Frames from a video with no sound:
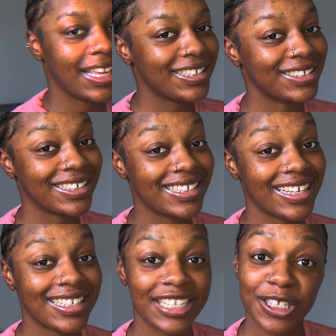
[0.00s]
It's your good
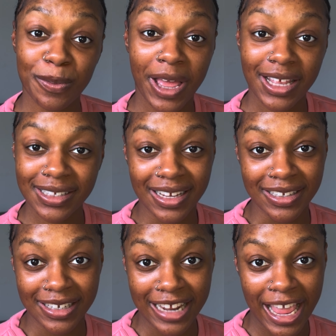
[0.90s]
sis Lisa Patz, and
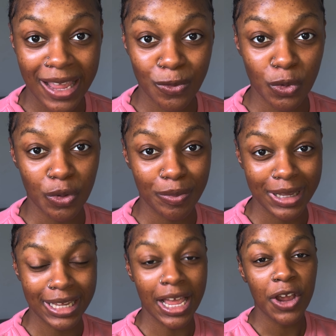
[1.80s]
today we'll
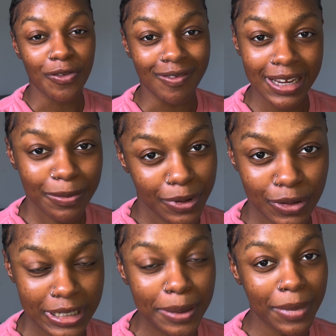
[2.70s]
be
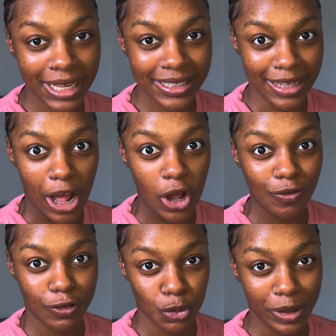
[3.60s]
rebuilding my style
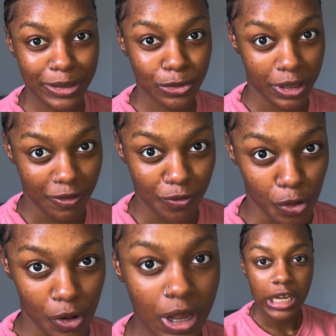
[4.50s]
for
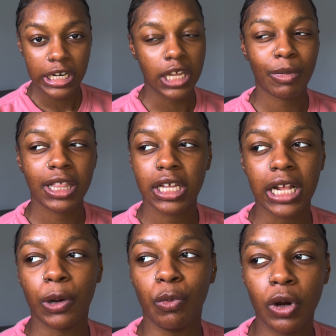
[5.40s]
2024. Now you might think
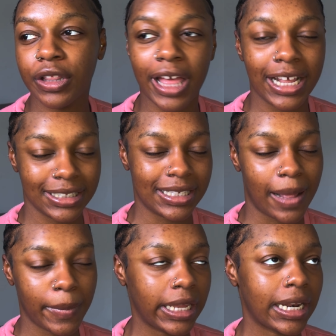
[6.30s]
like, what the heck does that
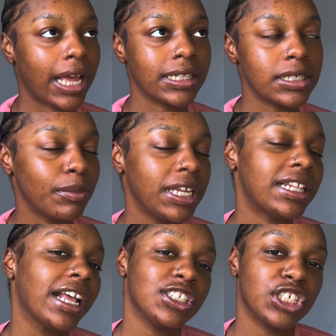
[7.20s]
mean? And to me,
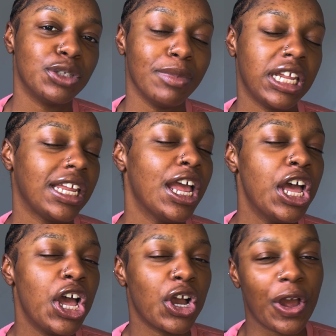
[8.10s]
that's just me
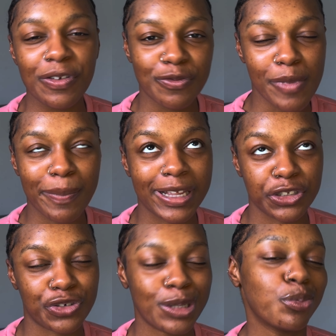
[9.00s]
going through my
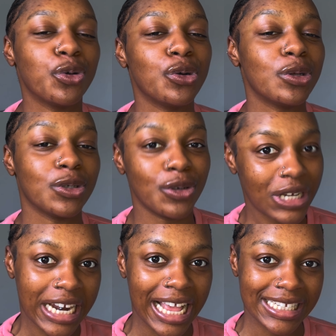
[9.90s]
Pinterest board,
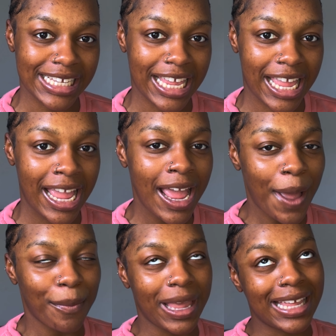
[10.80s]
organizing it,
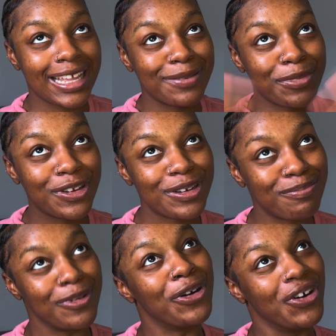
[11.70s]
making mood
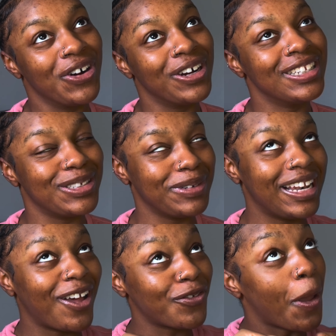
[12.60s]
boards. We love